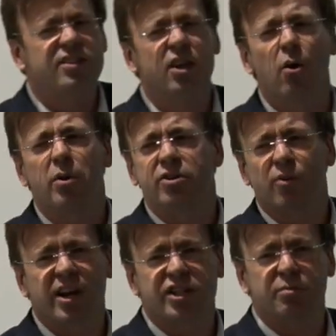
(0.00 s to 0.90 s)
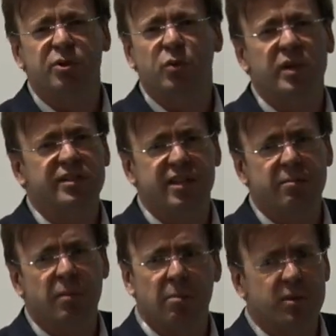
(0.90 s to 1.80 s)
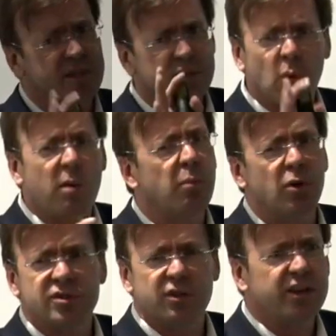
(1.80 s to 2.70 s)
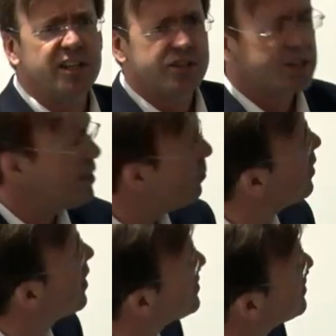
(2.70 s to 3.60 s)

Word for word: no interaction between team members. There's one person on each team, and that's